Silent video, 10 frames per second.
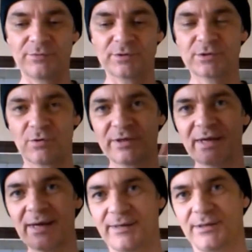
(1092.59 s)
on the on
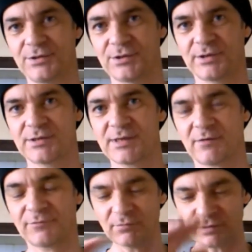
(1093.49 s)
the cage
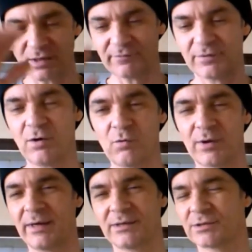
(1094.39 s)
itself, don't cover the whole
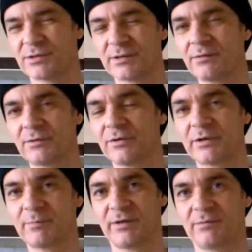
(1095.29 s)
cage because they don't
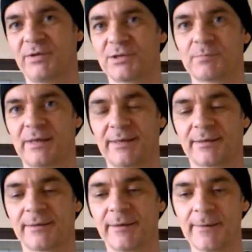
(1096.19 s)
like being in pitch black.
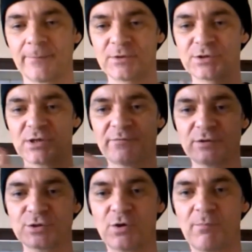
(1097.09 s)
Just cover
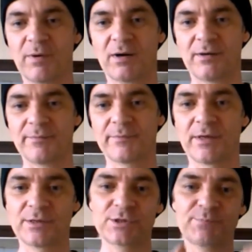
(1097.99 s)
the top part.
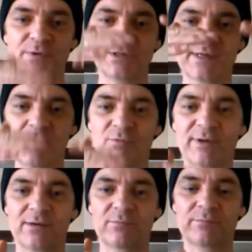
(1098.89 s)
Just put the tail
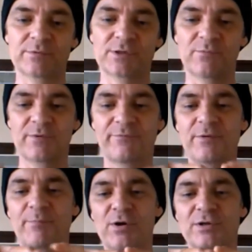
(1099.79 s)
down so
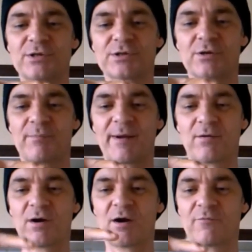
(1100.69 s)
if your perches are
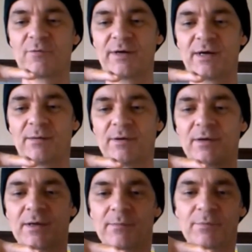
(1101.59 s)
about halfway up,
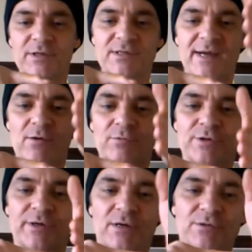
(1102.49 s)
but the towel
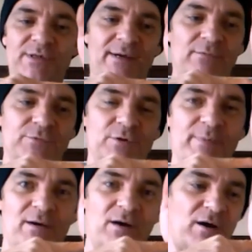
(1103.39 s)
so it goes down to
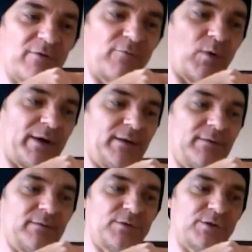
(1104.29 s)
about
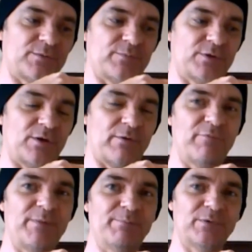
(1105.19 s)
halfway just so
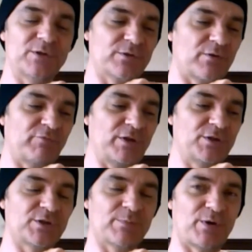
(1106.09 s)
it, just so it
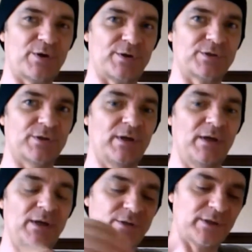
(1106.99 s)
reaches the perch
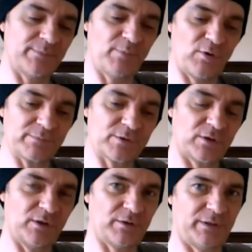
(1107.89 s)
so the bottom's
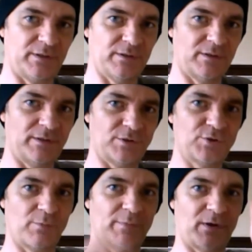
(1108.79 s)
got light and the
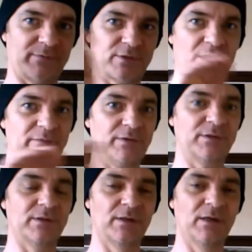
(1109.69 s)
top half's
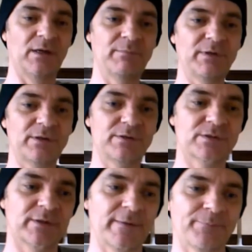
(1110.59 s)
covered
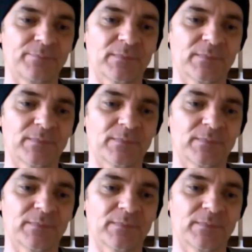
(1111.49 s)
because